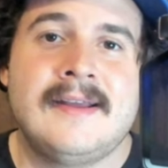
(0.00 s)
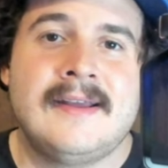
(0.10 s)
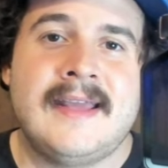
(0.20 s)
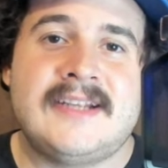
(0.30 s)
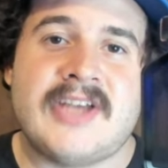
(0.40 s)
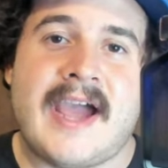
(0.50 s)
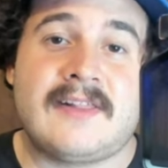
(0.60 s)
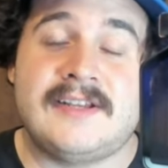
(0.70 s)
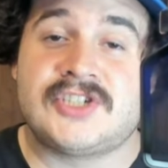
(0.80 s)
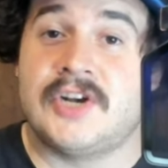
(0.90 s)

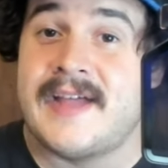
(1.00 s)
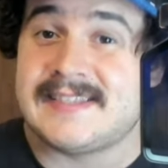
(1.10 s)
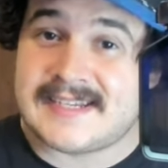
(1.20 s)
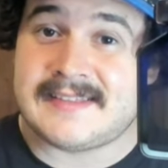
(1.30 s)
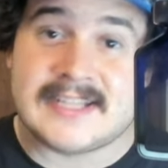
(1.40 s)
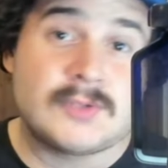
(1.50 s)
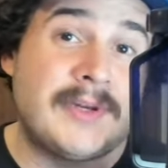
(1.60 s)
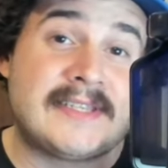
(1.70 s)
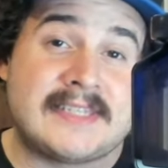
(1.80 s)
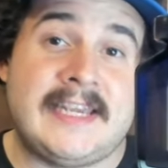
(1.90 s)
exactly sure. That's what
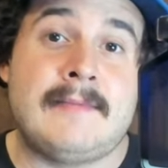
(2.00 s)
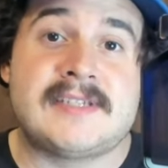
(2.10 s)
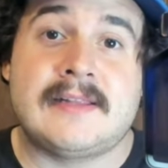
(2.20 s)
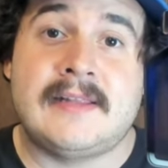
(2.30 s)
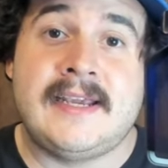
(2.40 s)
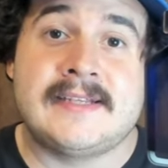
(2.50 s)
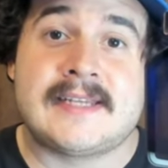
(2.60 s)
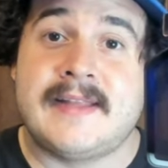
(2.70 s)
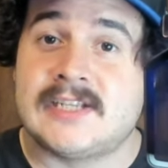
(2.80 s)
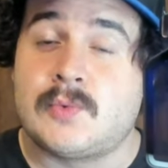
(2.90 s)
it seems, at least,
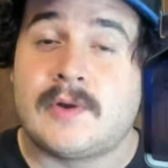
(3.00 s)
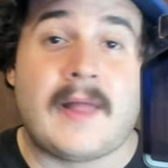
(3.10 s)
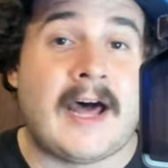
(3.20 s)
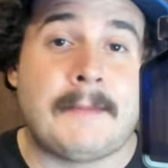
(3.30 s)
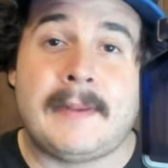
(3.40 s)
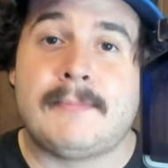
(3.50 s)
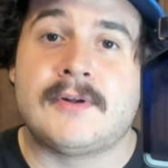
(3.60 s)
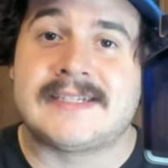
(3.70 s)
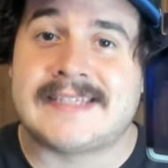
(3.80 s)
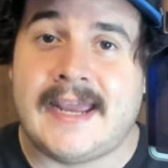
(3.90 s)
and that's what a lot of people
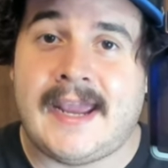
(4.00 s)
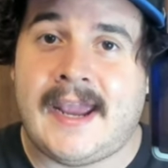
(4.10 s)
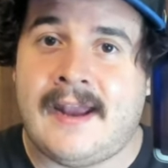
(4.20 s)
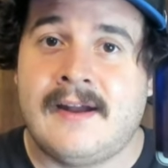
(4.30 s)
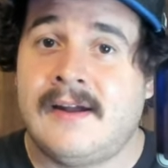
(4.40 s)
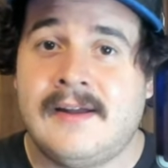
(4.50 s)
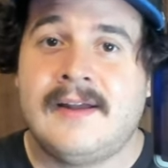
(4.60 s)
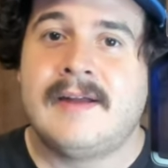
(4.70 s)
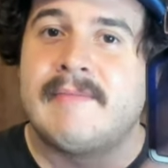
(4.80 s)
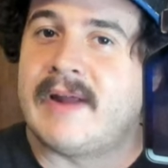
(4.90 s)
are saying.
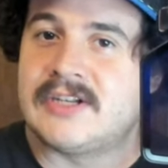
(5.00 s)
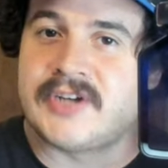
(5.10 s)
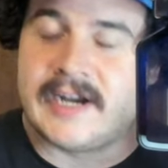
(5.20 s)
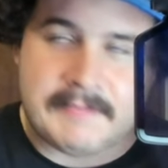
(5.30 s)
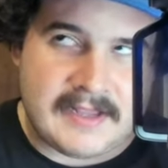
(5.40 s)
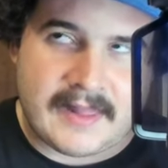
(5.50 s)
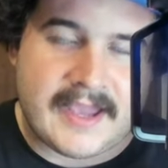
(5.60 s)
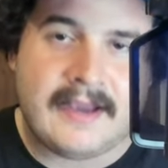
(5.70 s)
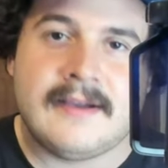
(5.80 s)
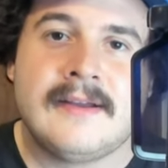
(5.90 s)
I'm not trying to be
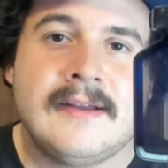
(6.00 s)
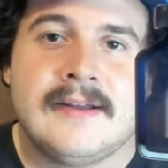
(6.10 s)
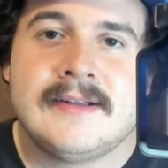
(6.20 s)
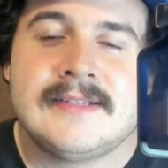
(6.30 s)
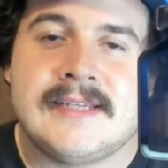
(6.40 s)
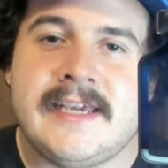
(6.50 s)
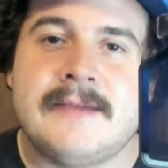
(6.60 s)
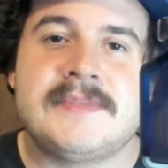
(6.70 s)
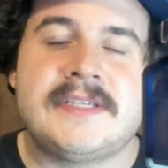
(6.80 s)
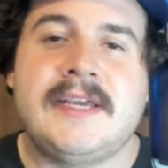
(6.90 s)
like
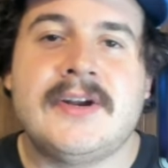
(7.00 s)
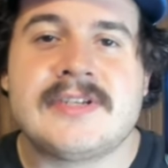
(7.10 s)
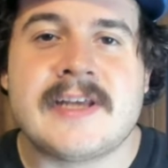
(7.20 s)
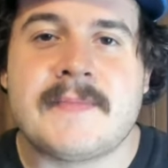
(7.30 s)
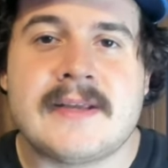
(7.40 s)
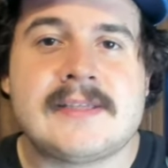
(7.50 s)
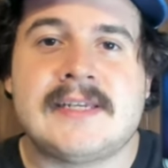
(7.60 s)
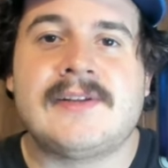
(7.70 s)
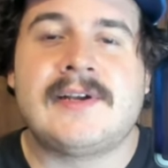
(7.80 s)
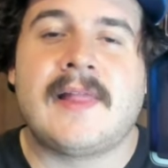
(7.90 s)
TMZ or something
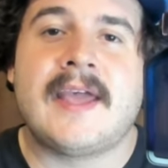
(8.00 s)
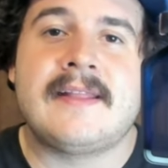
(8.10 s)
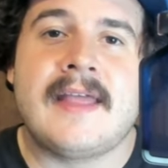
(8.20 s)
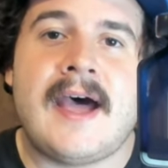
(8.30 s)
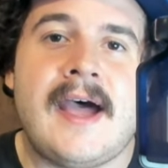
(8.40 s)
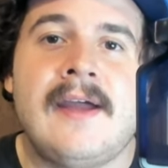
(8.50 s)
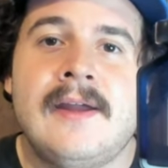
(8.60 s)
silly like that,